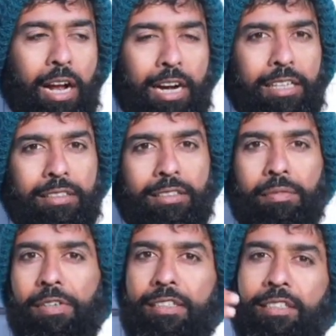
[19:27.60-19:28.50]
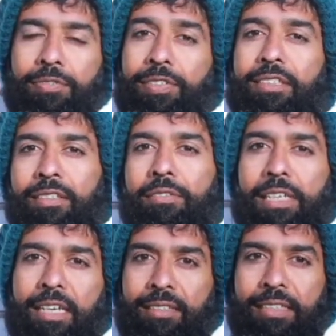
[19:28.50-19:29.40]
And in some ways, it fits the
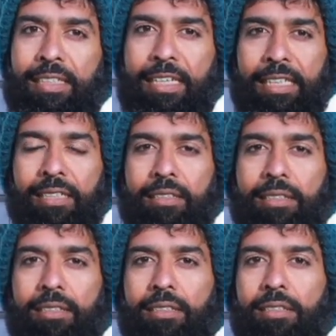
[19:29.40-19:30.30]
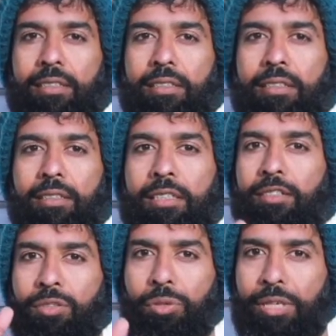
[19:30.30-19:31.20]
way I see death.
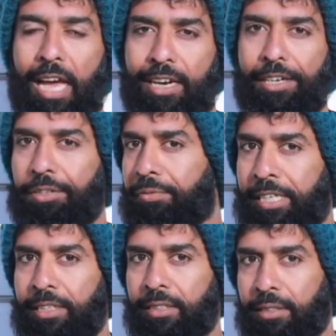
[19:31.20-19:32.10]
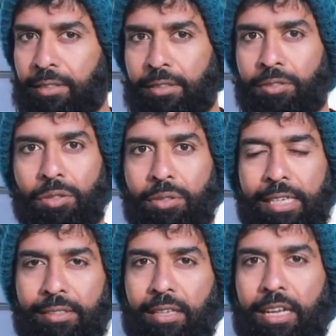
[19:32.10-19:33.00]
There is no guarantee of later. There is no
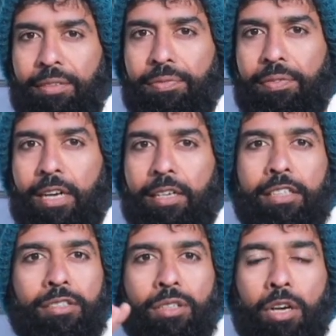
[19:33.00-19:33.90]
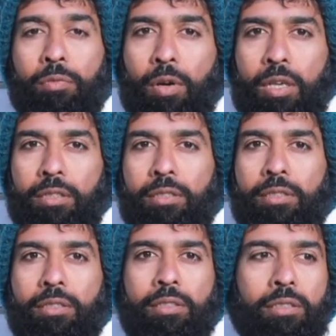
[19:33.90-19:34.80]
next life, at least not one
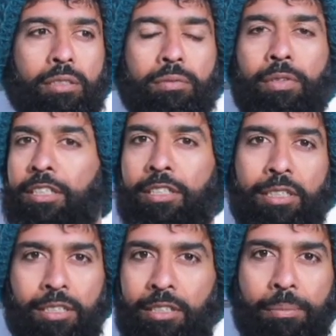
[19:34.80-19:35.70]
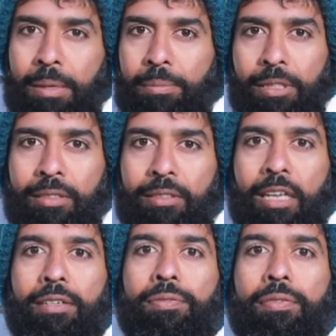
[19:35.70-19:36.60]
where you're going to remember
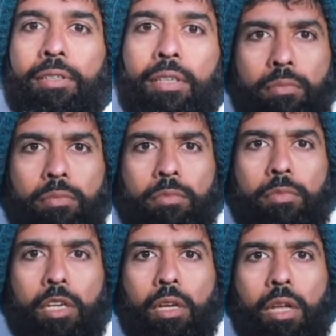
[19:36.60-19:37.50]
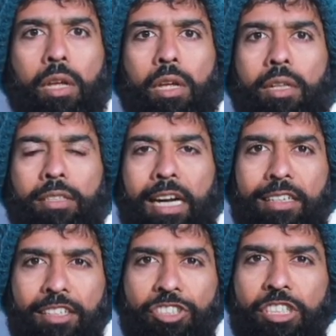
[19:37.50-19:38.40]
this life.
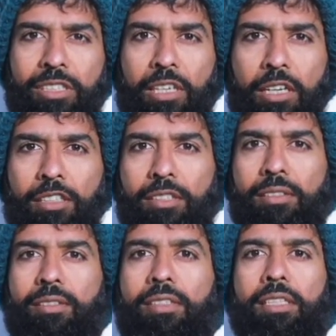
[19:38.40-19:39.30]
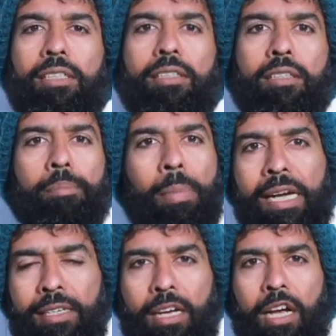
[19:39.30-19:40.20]
That Christian urgency,
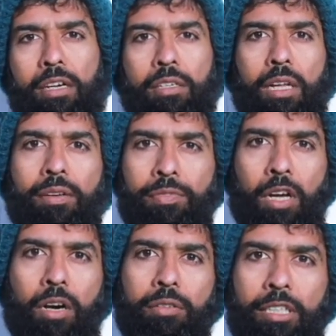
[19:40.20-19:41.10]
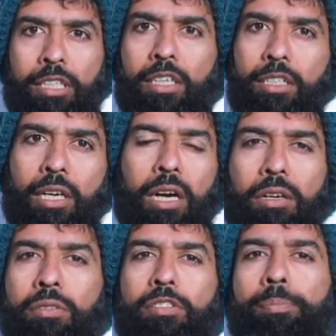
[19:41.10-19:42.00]
repent now, love now, return
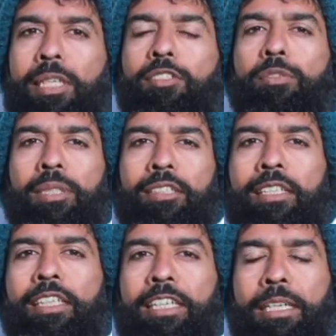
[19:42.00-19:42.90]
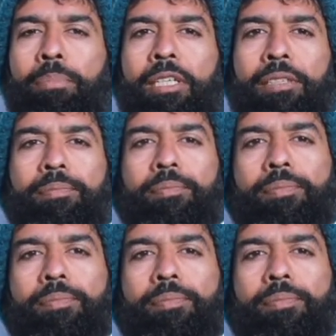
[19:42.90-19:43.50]
now, speaks to me really deeply.